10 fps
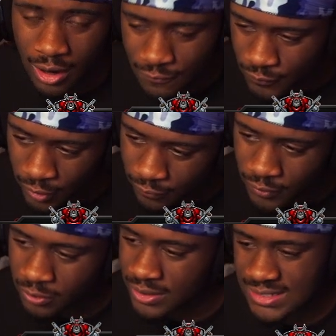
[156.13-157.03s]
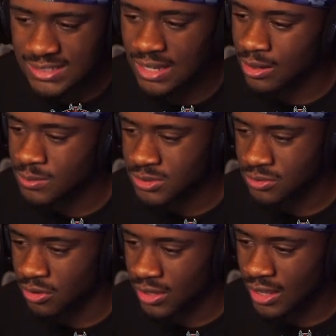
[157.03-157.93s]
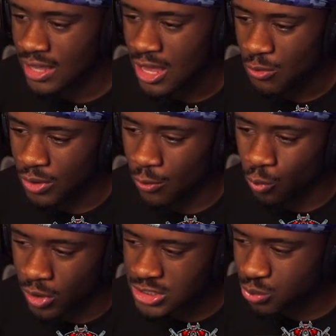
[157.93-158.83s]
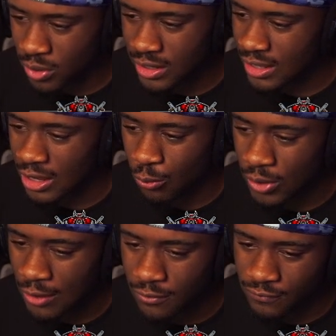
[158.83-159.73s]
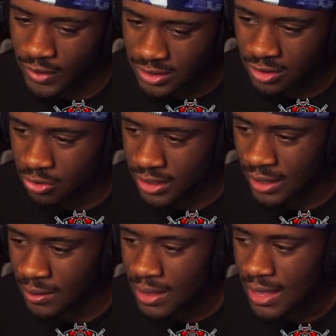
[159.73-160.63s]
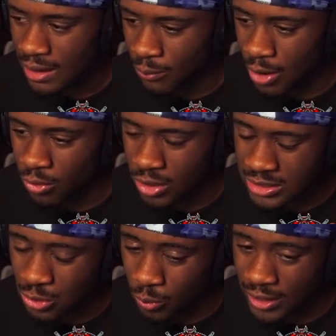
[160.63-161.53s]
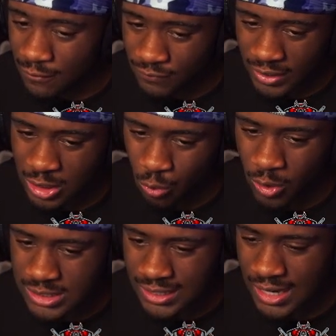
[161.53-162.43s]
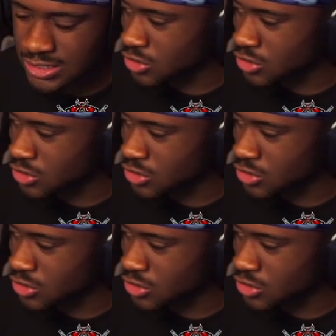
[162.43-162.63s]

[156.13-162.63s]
field view is set up to, okay? We have 120 and we have affected, okay? But the way affected works, guys, as